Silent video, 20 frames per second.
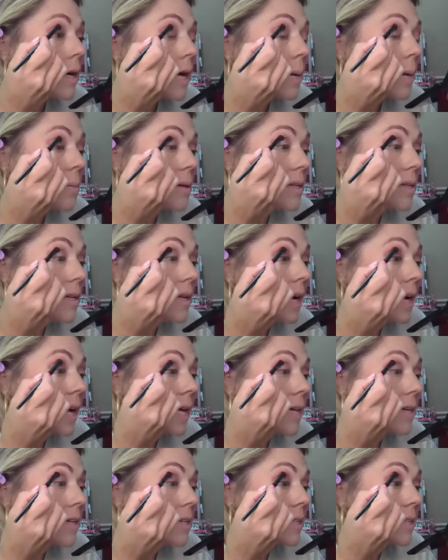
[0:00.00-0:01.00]
I'm going to
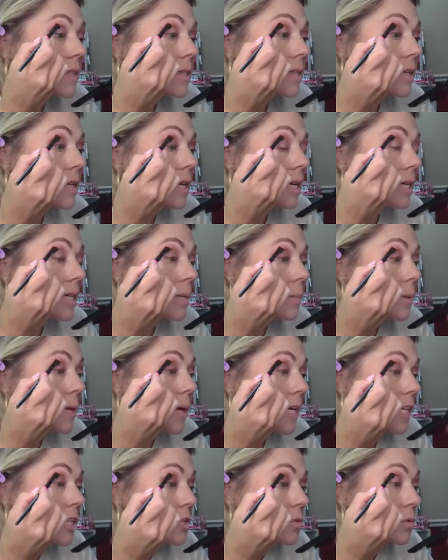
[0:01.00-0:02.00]
angle it up
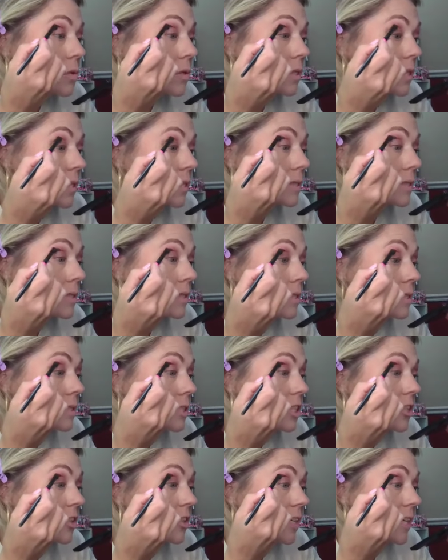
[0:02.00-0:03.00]
actually
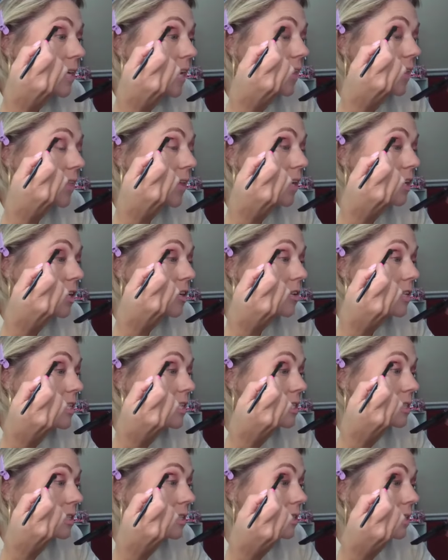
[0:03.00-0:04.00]
to create that
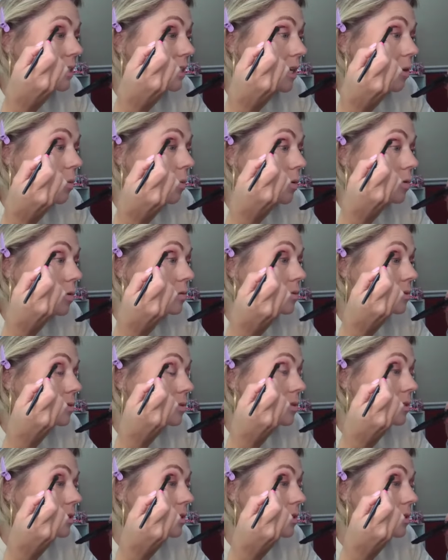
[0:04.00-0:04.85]
crease look that I want